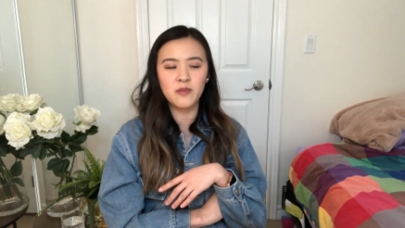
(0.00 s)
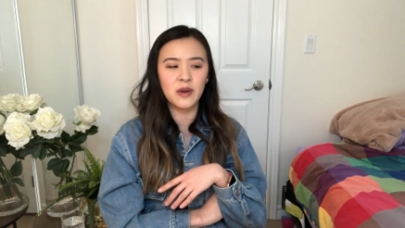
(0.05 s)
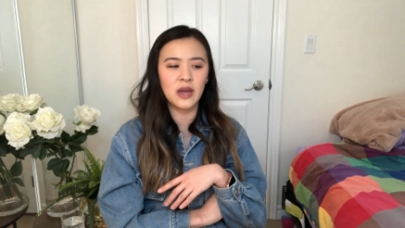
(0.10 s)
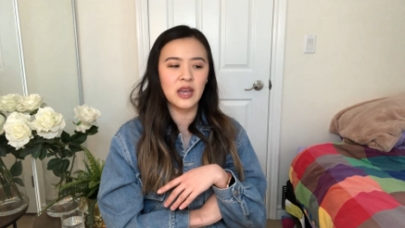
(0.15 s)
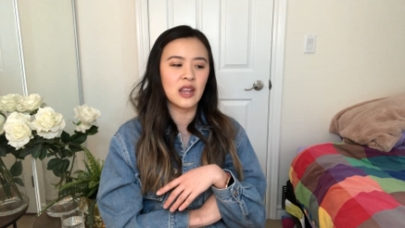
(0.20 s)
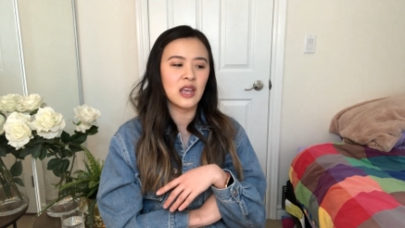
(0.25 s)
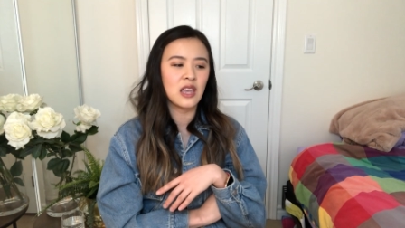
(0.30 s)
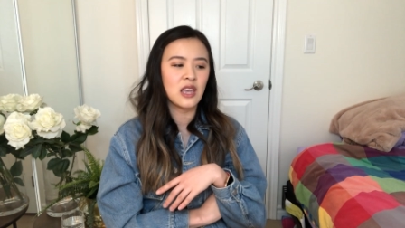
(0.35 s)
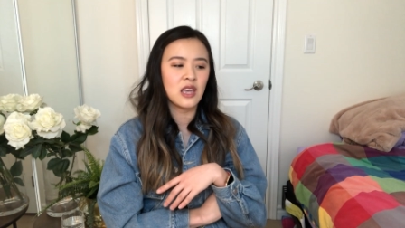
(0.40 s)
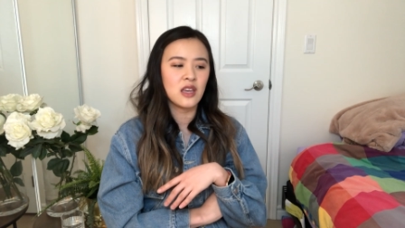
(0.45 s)

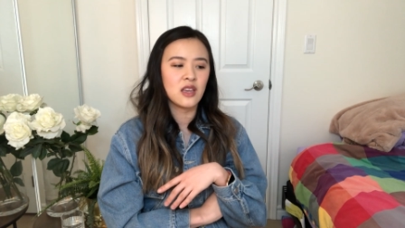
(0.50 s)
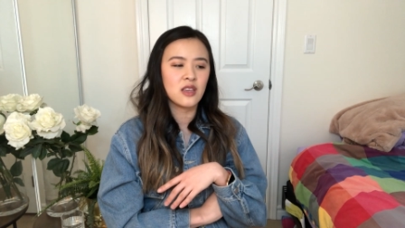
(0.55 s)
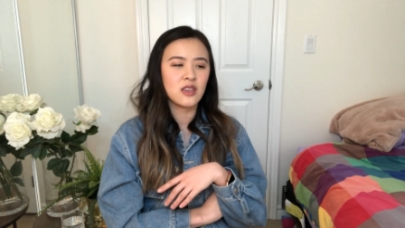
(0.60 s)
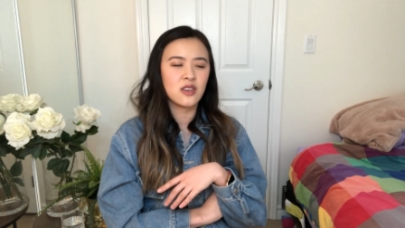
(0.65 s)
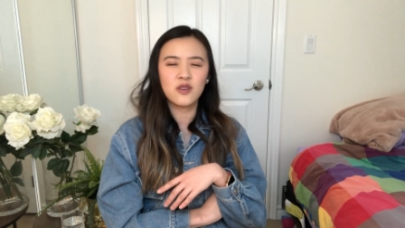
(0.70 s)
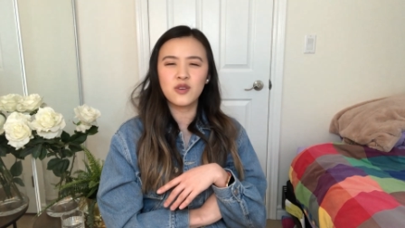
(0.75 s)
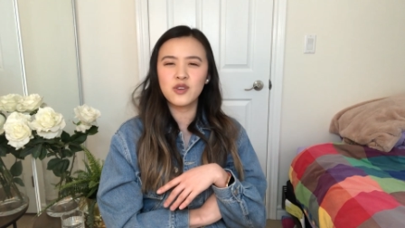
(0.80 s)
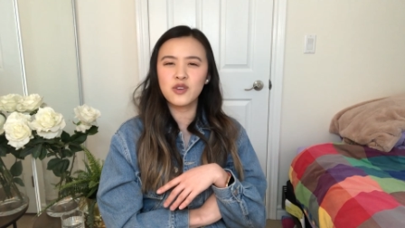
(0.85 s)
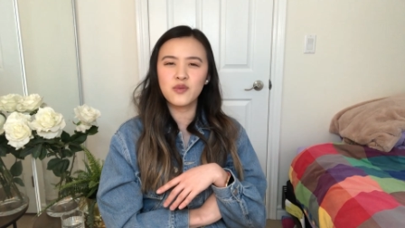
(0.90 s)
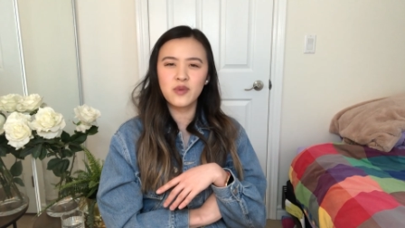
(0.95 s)
But
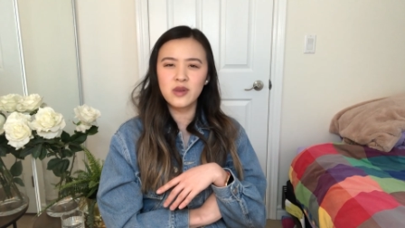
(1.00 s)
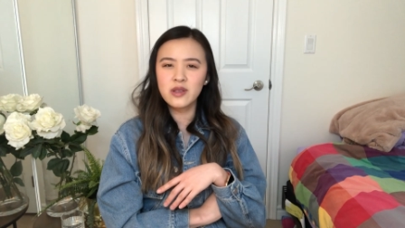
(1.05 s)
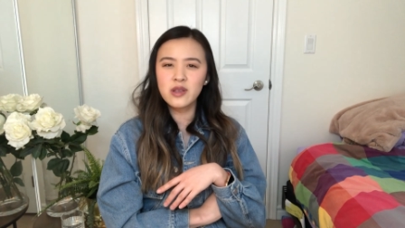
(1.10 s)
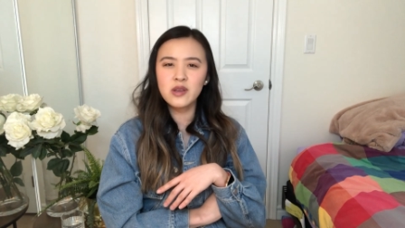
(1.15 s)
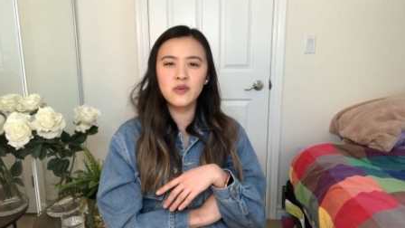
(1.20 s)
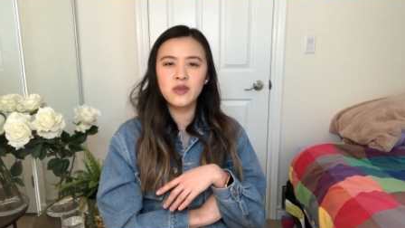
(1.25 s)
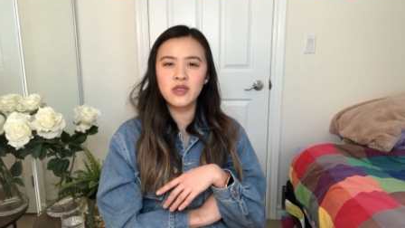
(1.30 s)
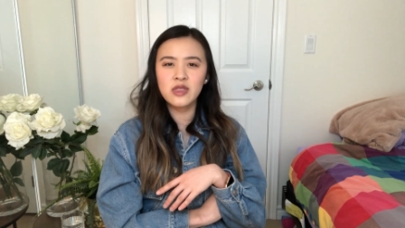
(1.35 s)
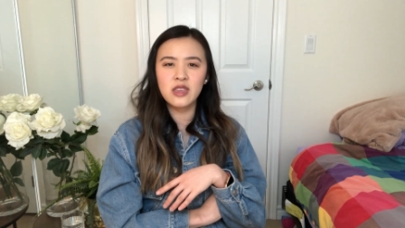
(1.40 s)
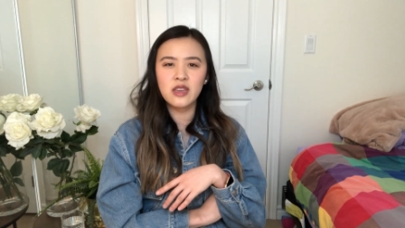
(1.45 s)
you know, you really
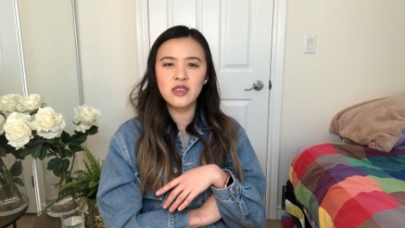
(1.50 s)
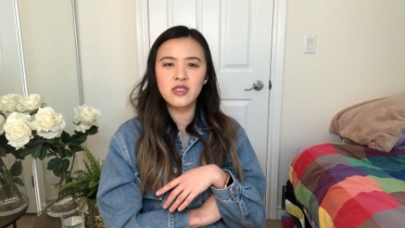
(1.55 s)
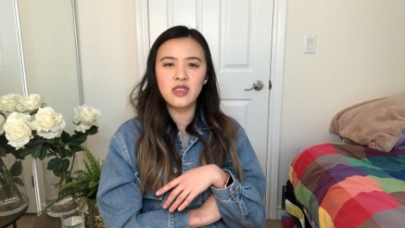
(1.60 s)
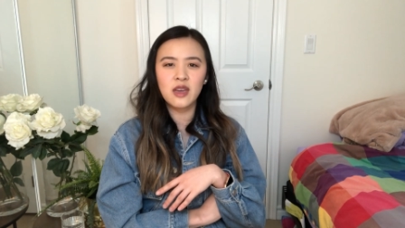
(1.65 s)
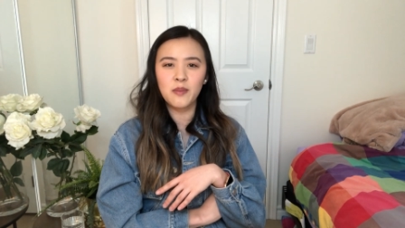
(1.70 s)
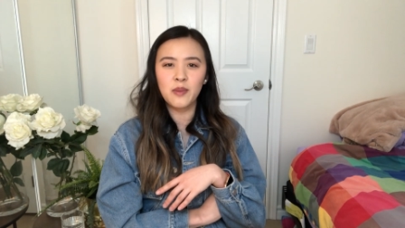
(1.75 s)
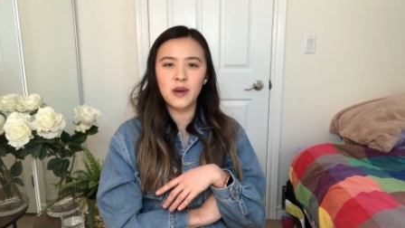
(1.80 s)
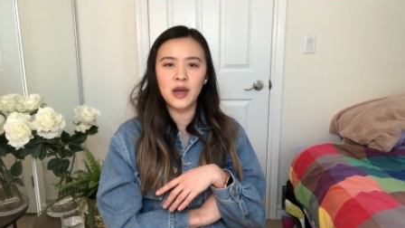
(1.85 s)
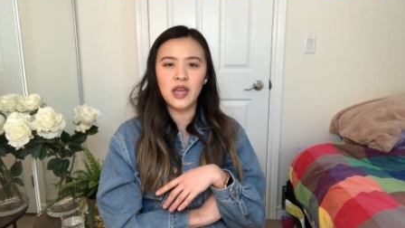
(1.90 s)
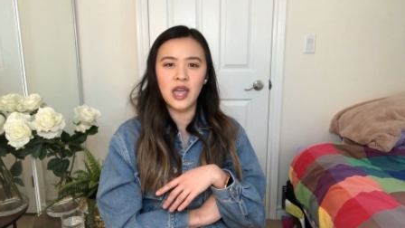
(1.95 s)
would think
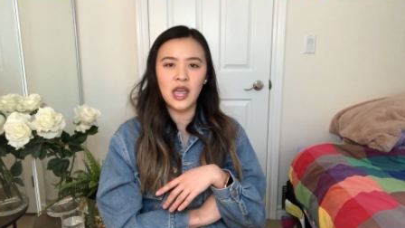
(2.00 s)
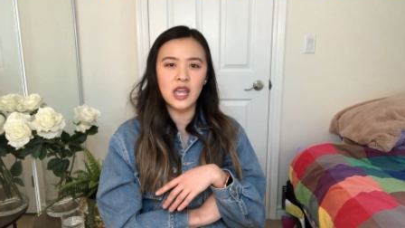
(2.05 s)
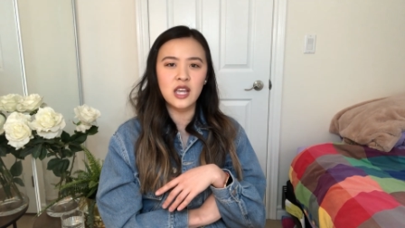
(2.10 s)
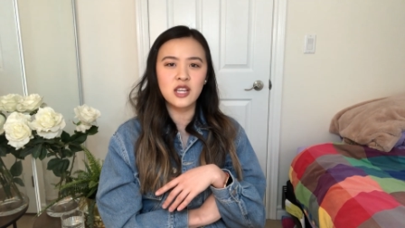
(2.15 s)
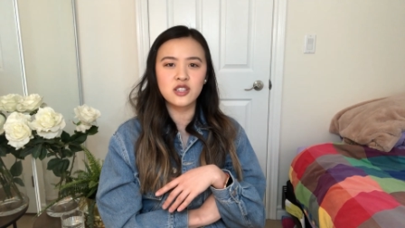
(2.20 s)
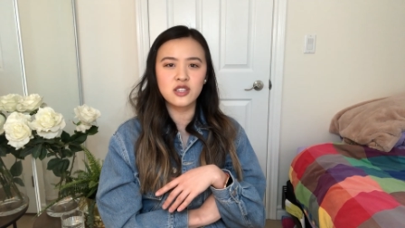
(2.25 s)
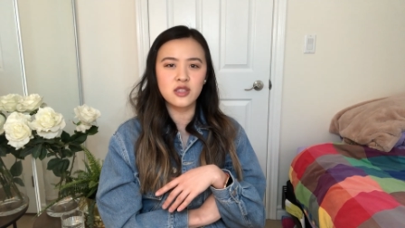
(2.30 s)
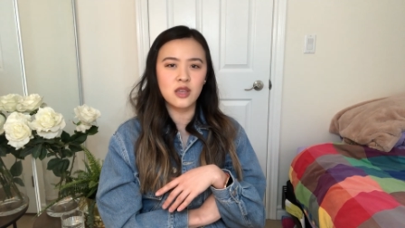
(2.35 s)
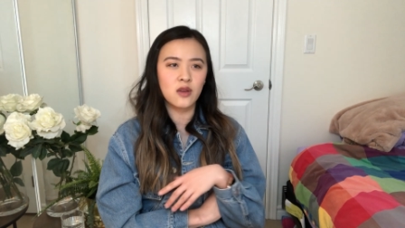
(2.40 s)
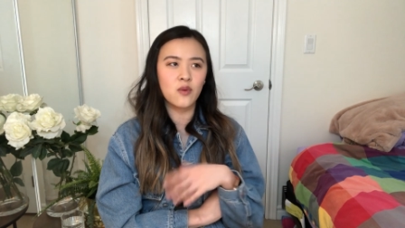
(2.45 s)
that by
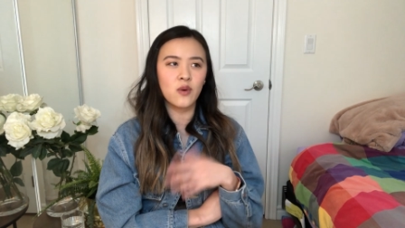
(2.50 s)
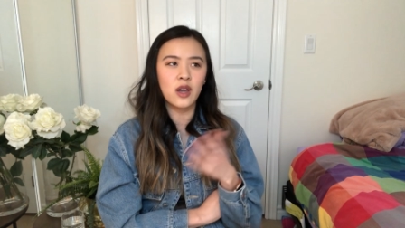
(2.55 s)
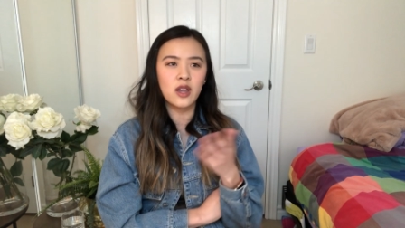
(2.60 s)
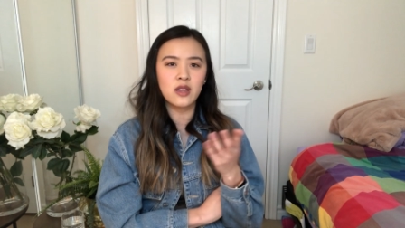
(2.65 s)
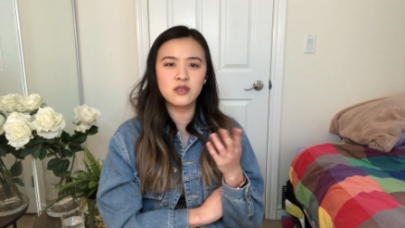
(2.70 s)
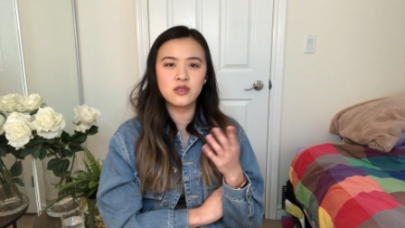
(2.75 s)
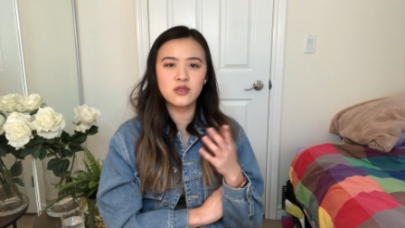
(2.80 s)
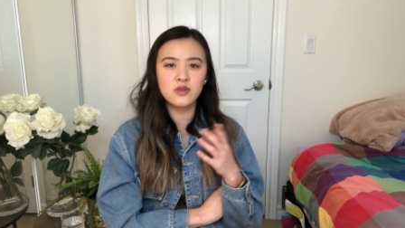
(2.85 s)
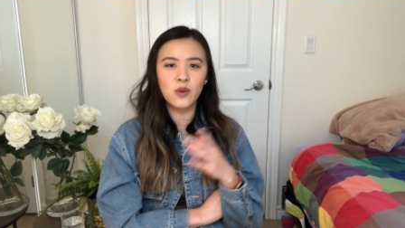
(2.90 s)
age like what,